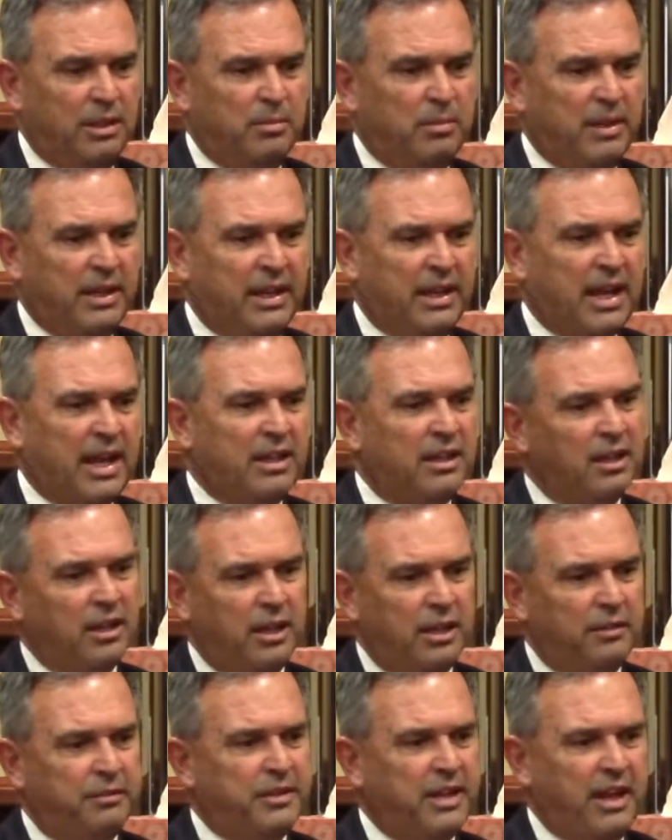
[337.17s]
And I
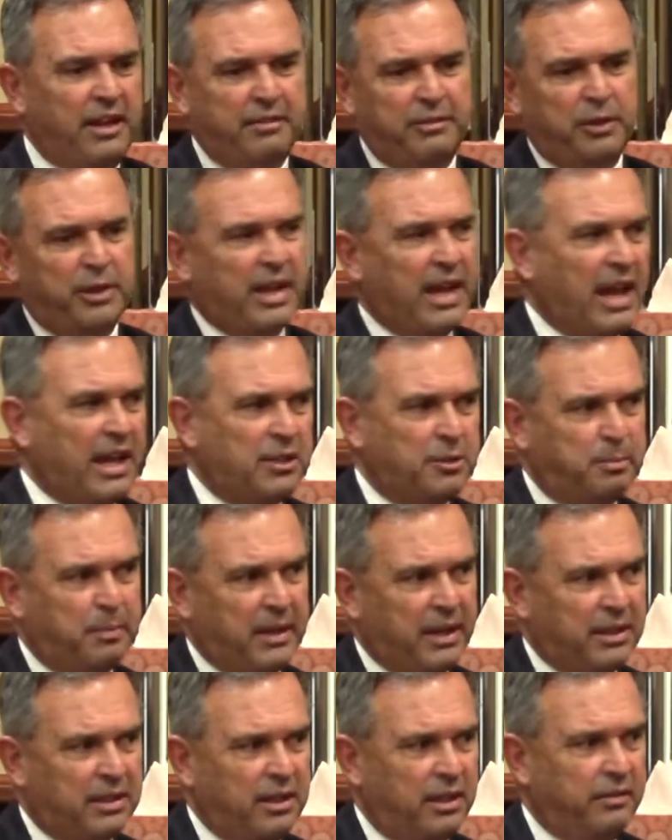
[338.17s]
loved every
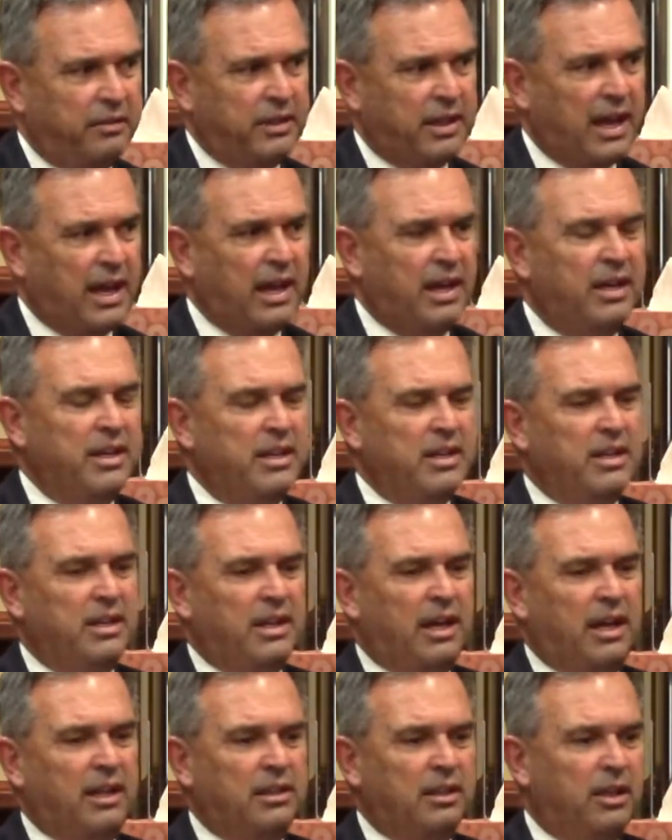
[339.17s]
aspect of it. I
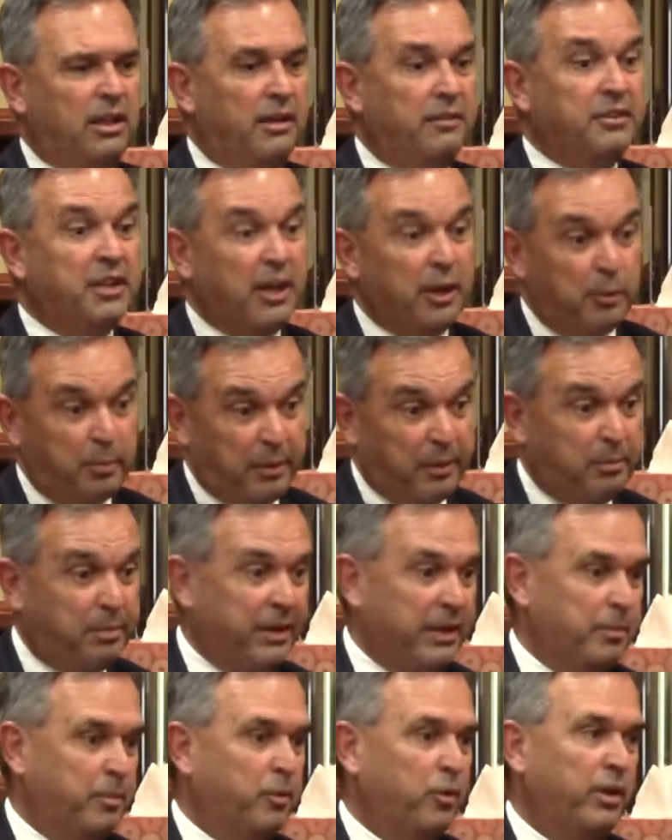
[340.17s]
loved helping
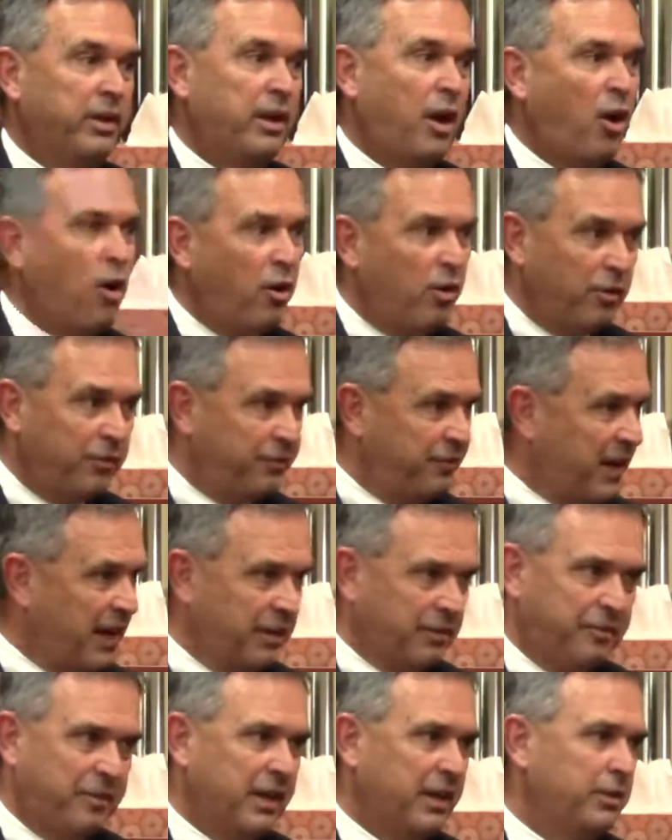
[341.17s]
people, and all
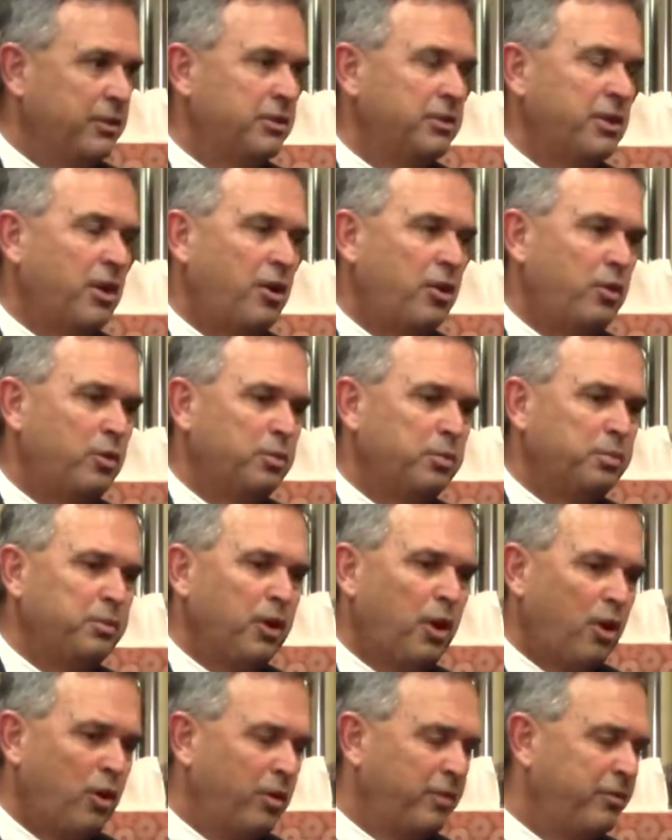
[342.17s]
firefighters, all
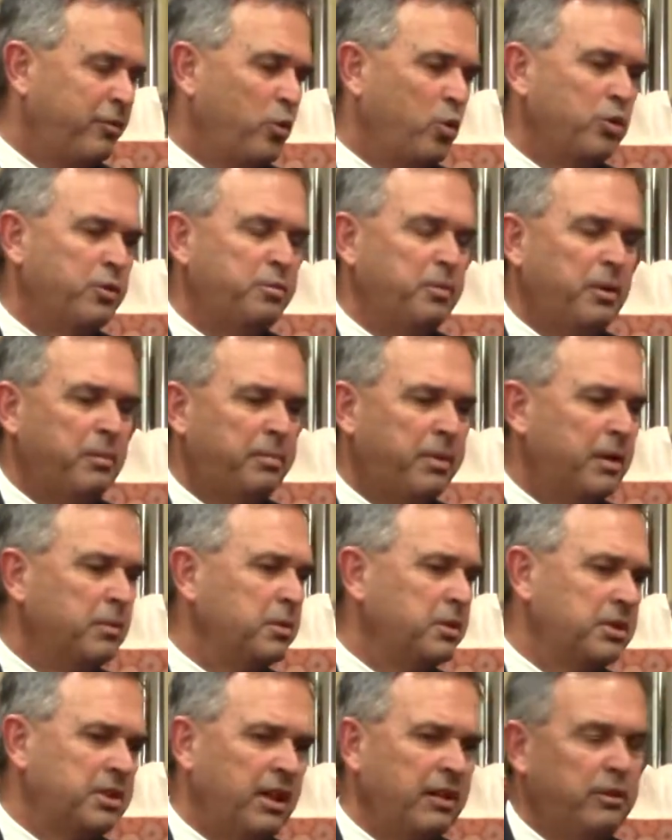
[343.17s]
law enforcement,
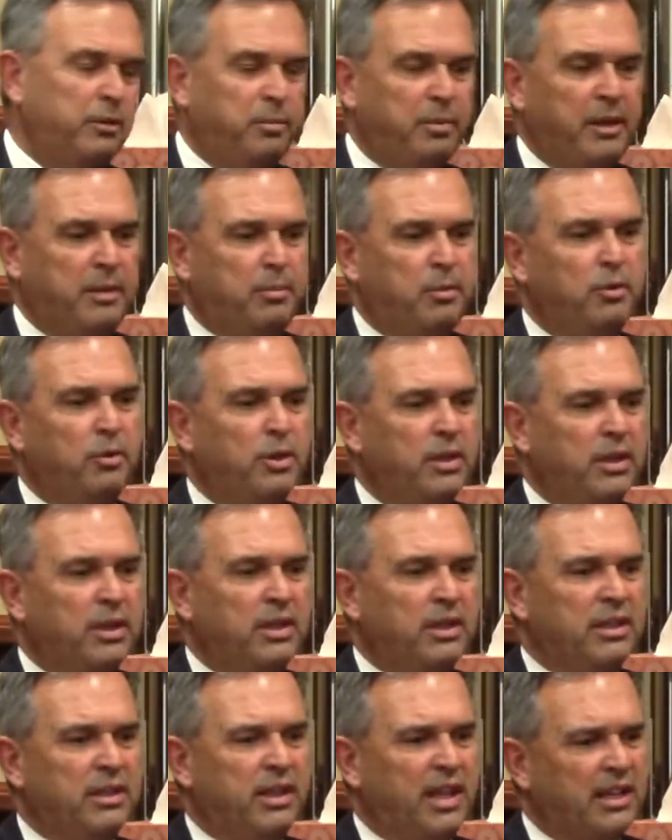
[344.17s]
public safety people,
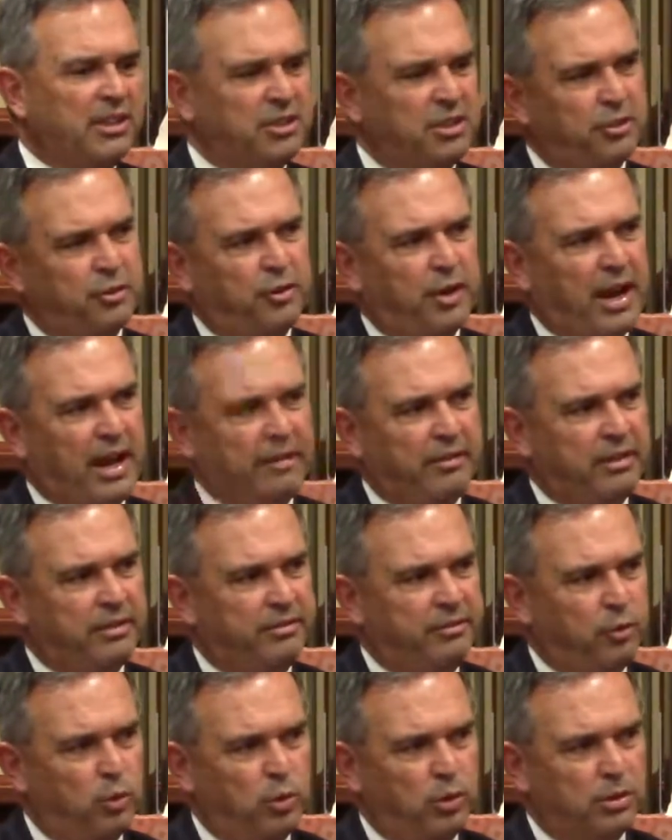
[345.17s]
that's their driving
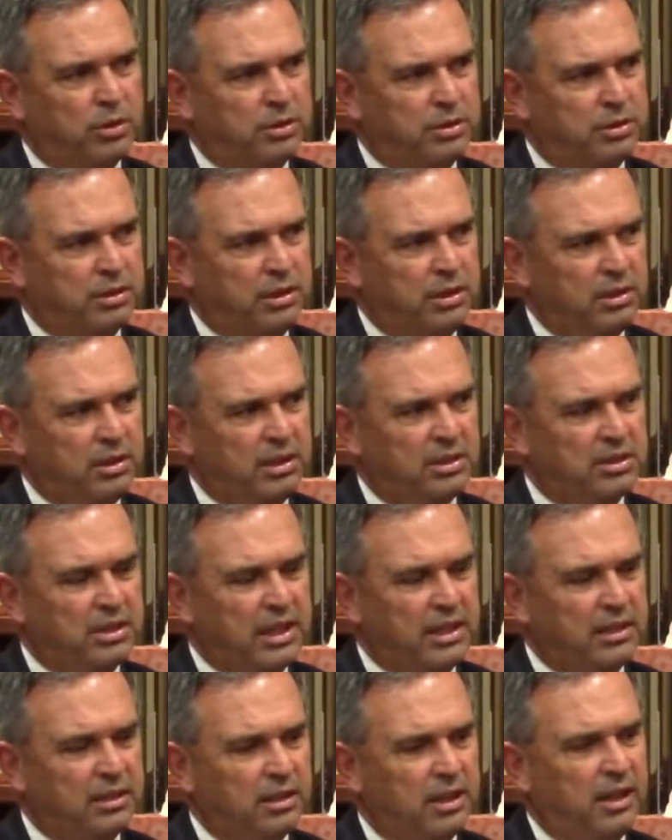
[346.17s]
force, is
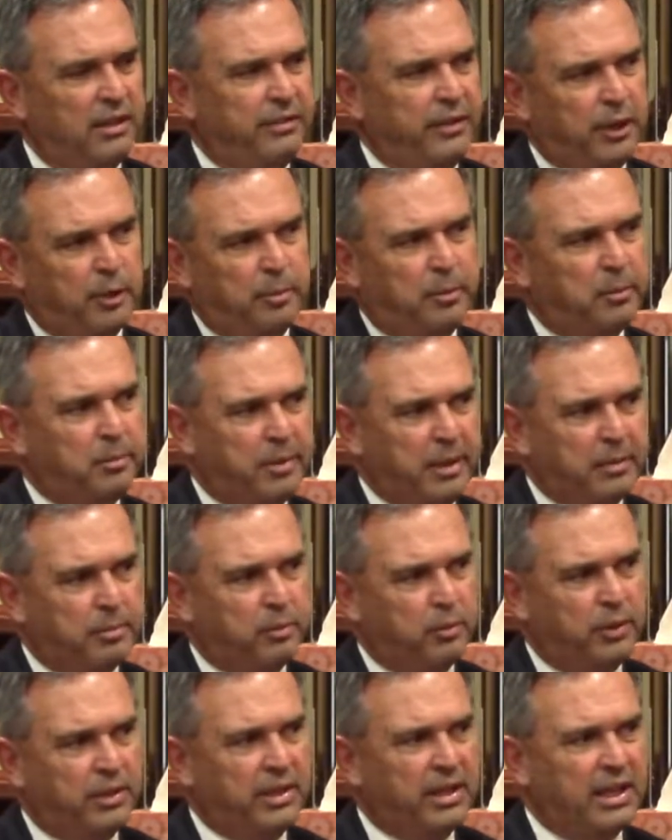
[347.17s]
they love helping
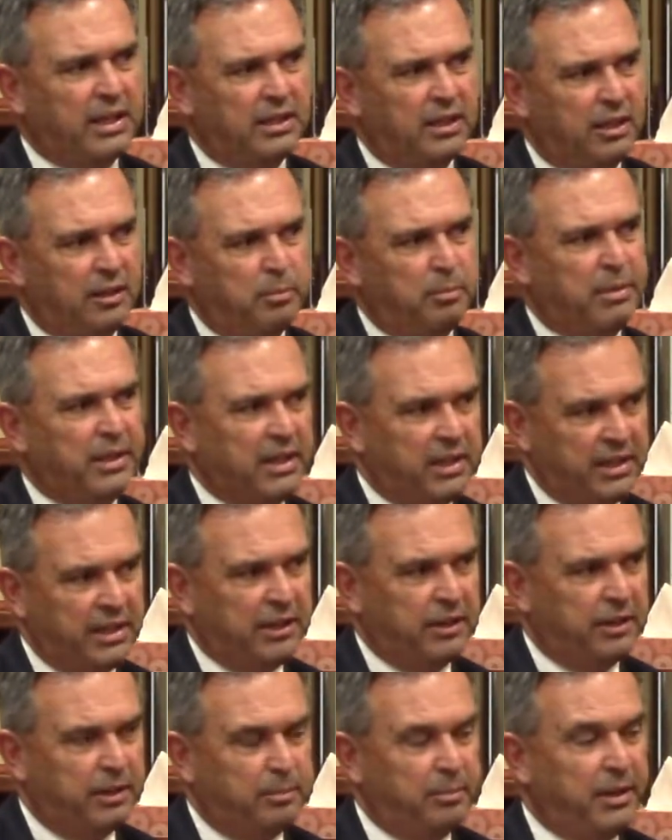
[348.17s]
people, and they love being
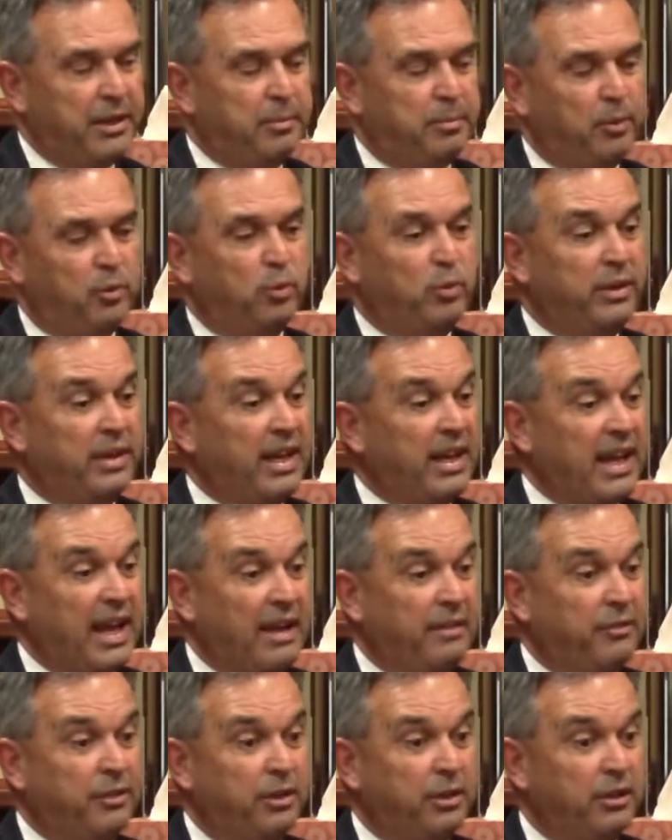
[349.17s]
there at people when they
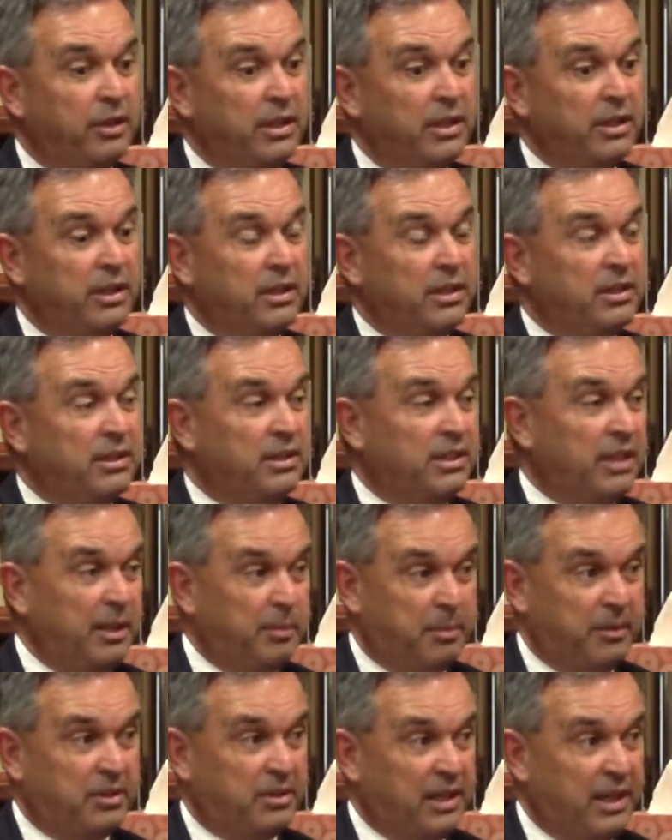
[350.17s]
have their
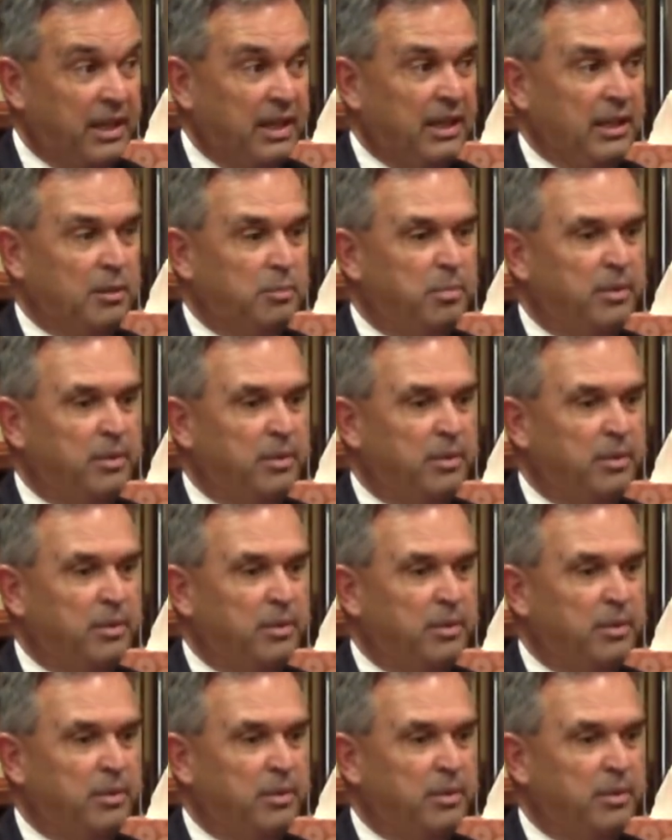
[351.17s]
deepest need.